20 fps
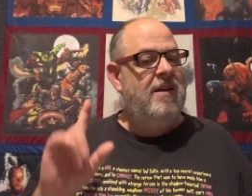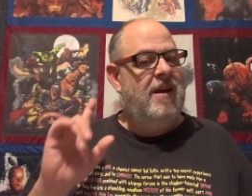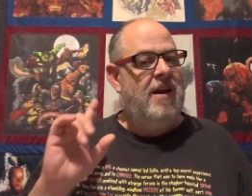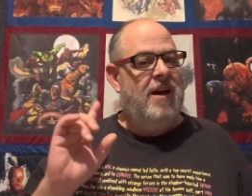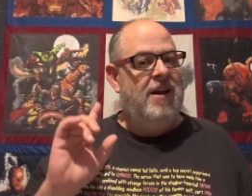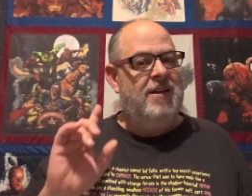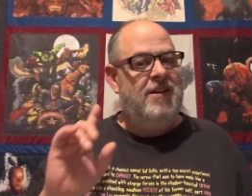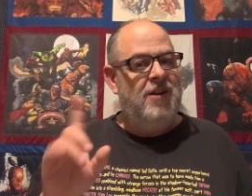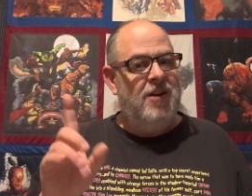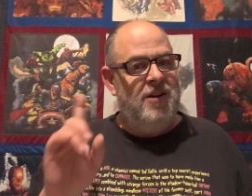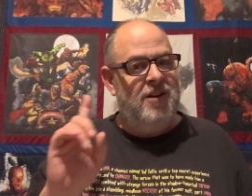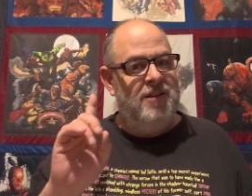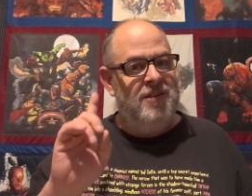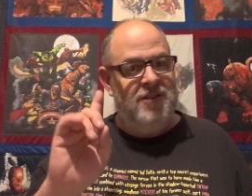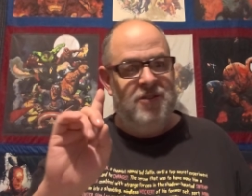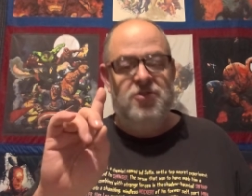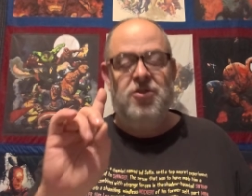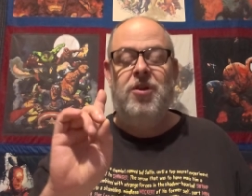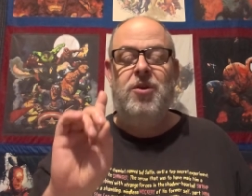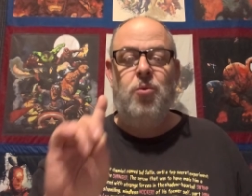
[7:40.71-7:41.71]
I,
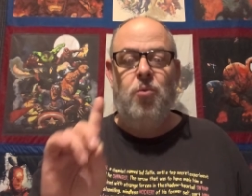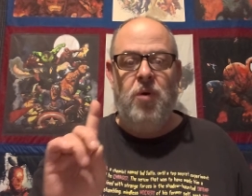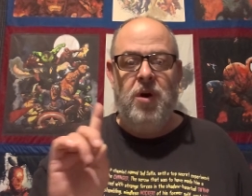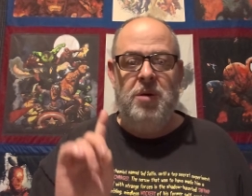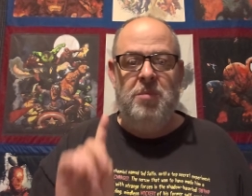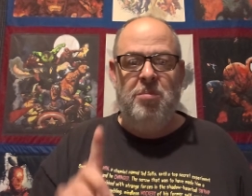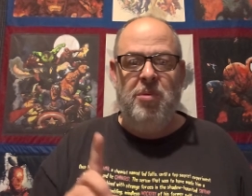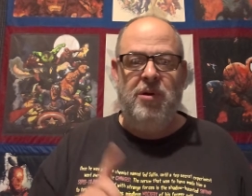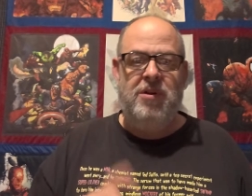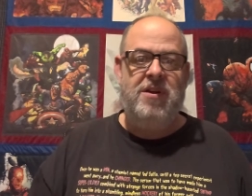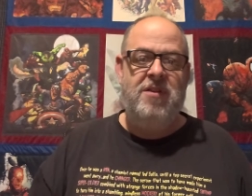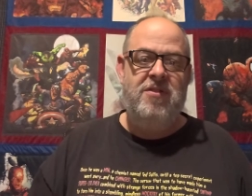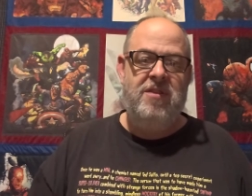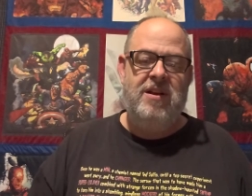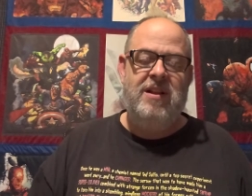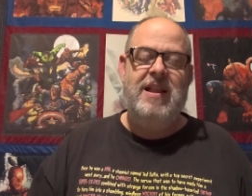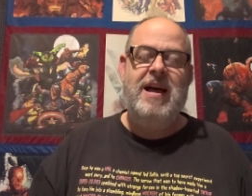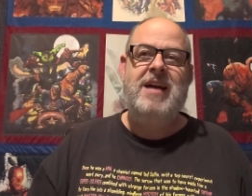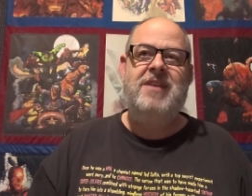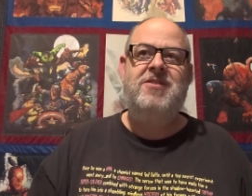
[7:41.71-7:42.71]
there's only one book in the
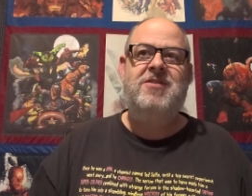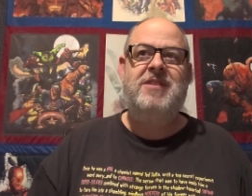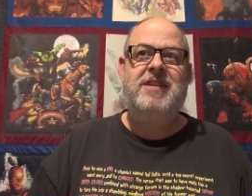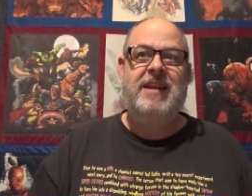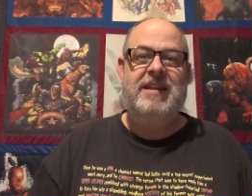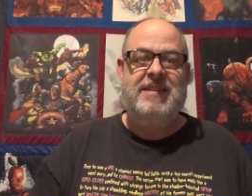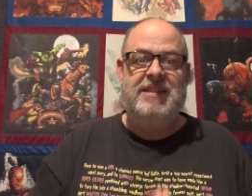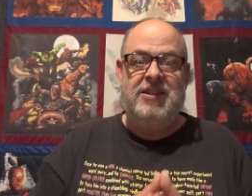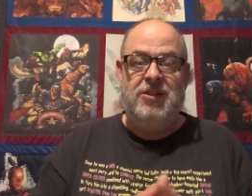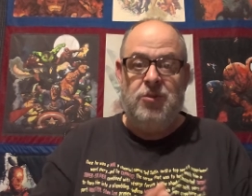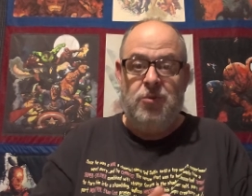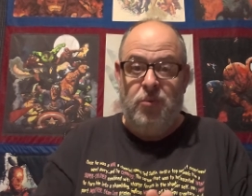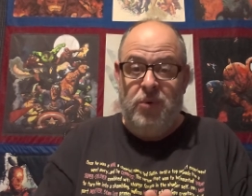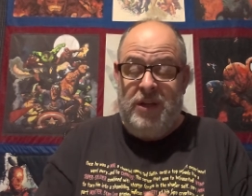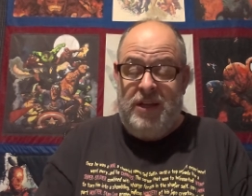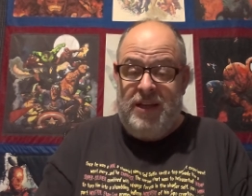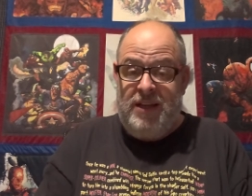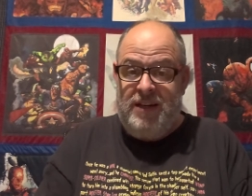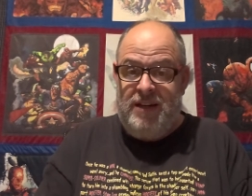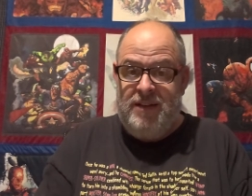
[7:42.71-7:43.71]
class that I didn't
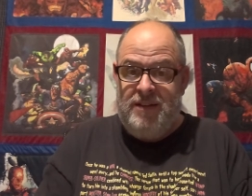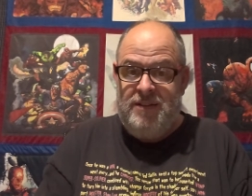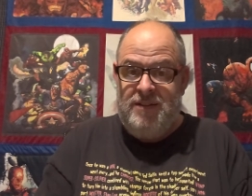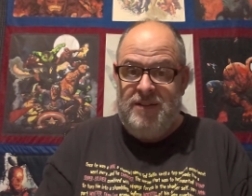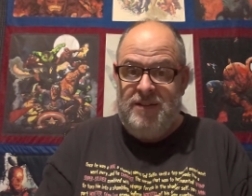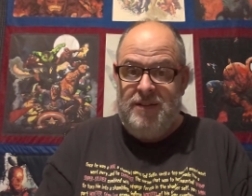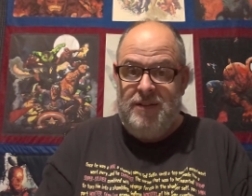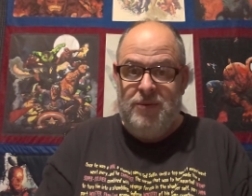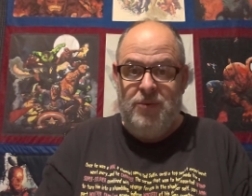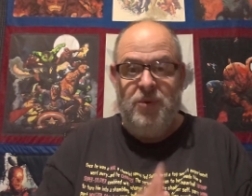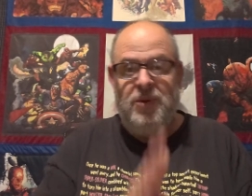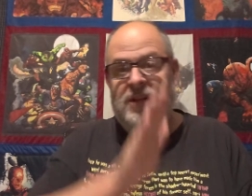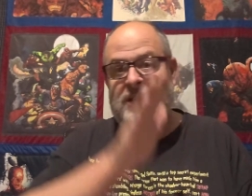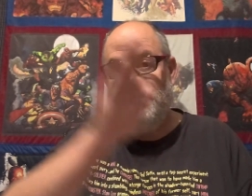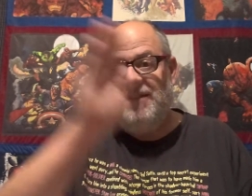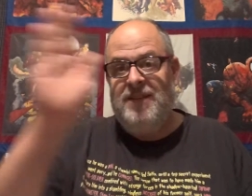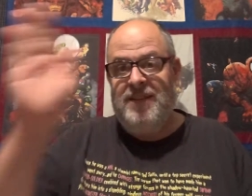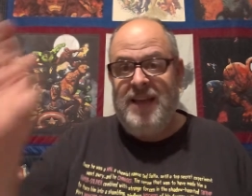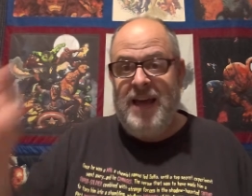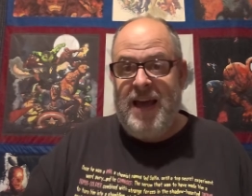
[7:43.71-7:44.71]
read. We'll
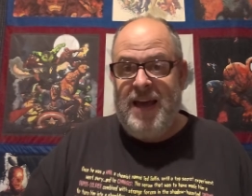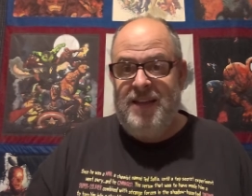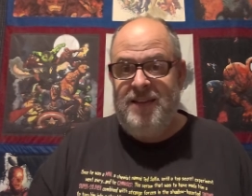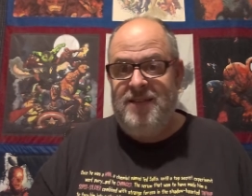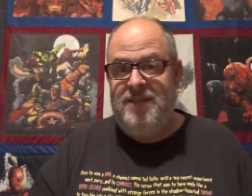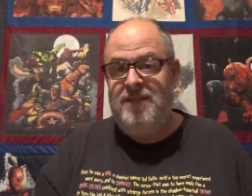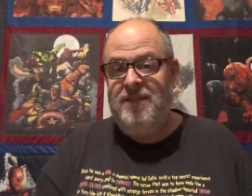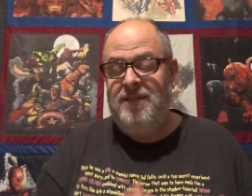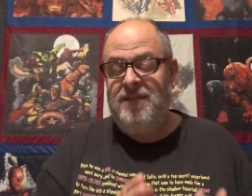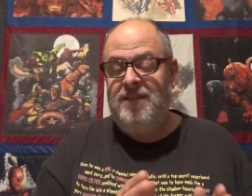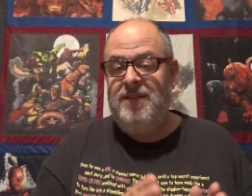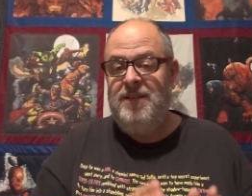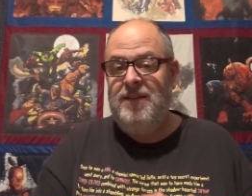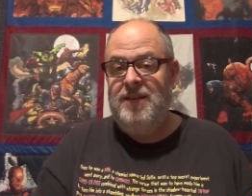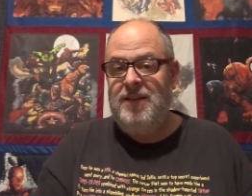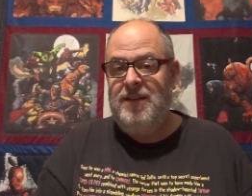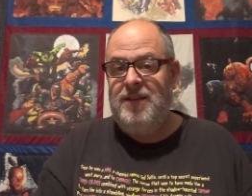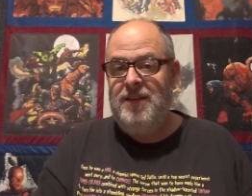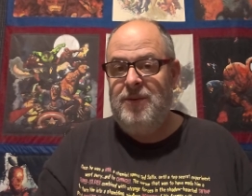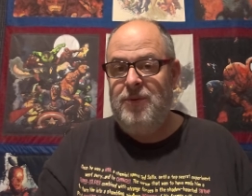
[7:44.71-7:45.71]
get to that
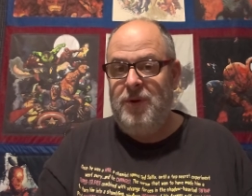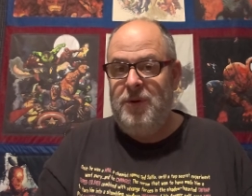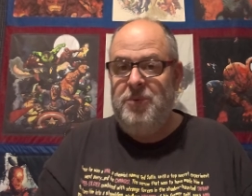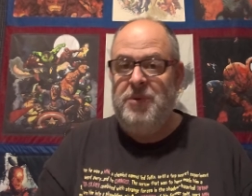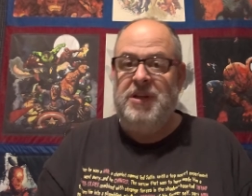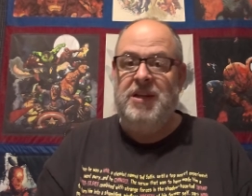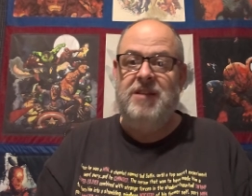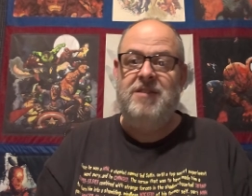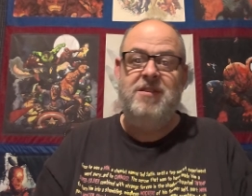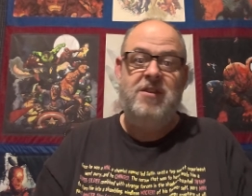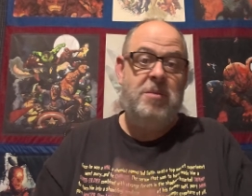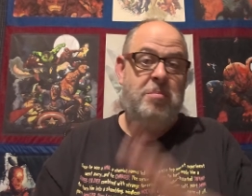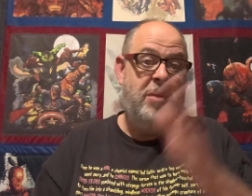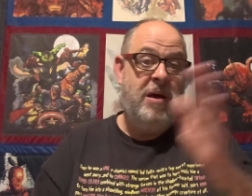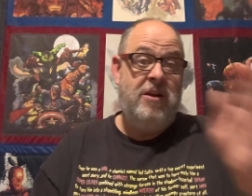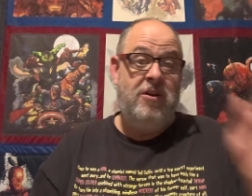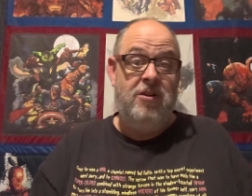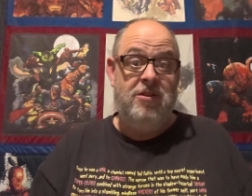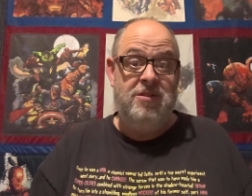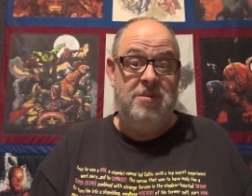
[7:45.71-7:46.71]
when we get to the
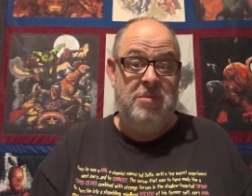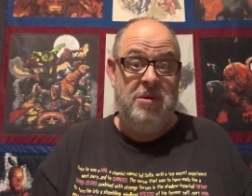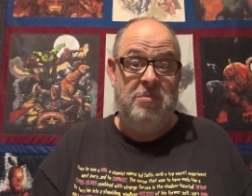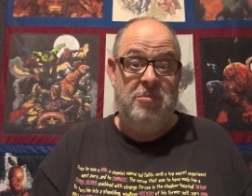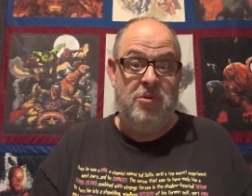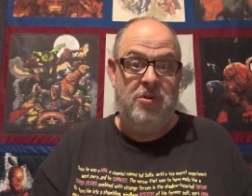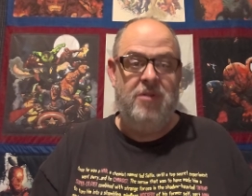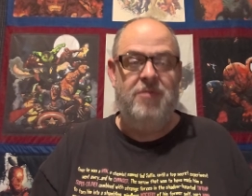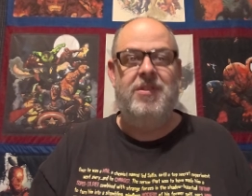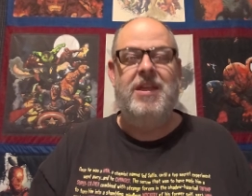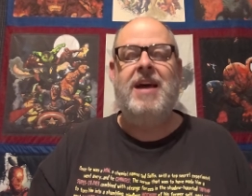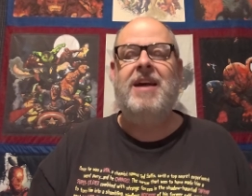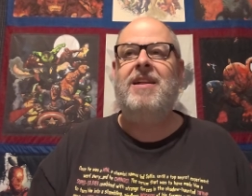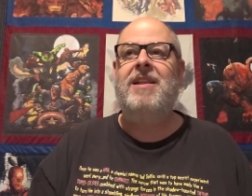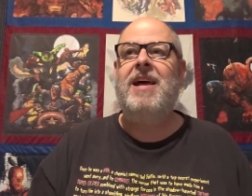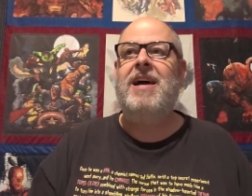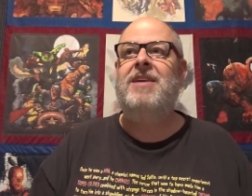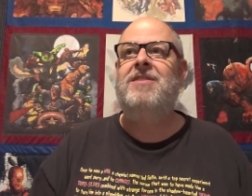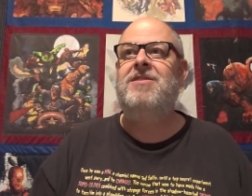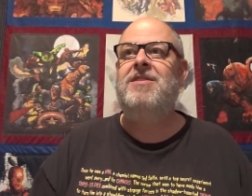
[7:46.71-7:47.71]
penultimate book of that
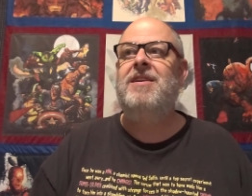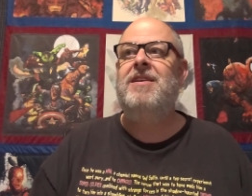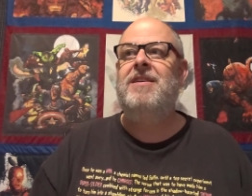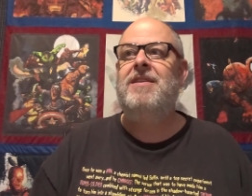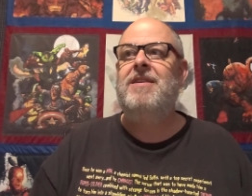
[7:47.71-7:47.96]
class